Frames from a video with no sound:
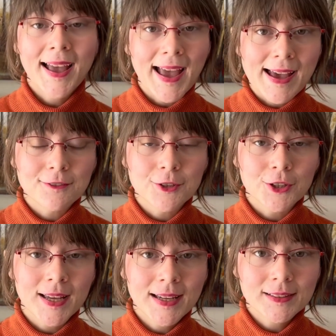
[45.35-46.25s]
After
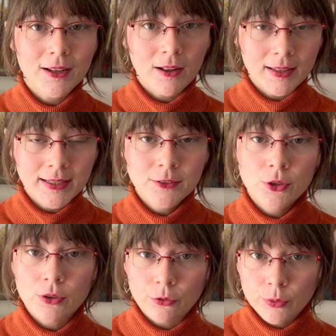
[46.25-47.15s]
that, I'll answer
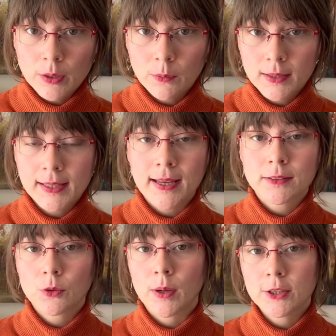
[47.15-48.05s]
the frequently
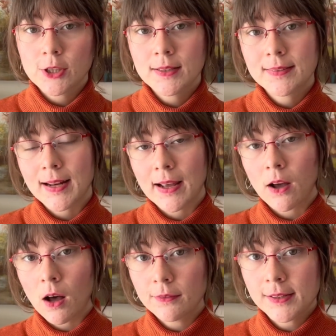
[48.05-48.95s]
asked questions that I
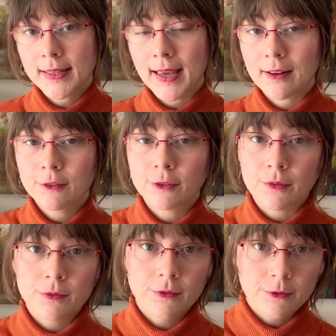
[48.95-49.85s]
often get
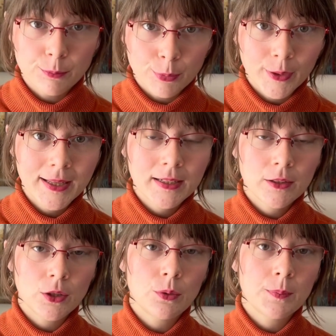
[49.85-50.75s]
from brand
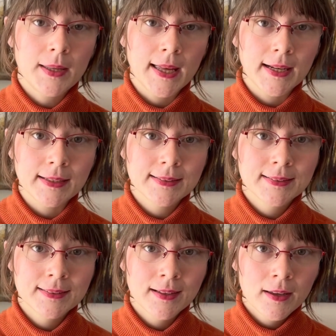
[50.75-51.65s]
new
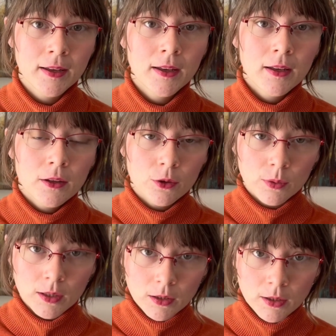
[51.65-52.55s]
pianists who
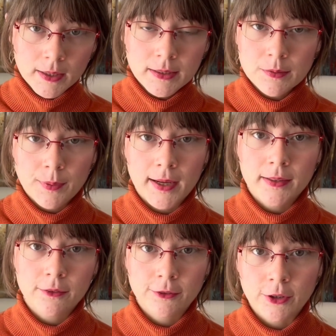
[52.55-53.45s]
are looking to buy
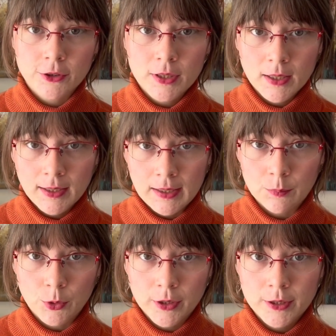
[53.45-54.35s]
their first
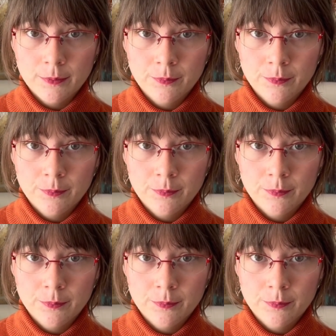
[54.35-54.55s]
keyboard.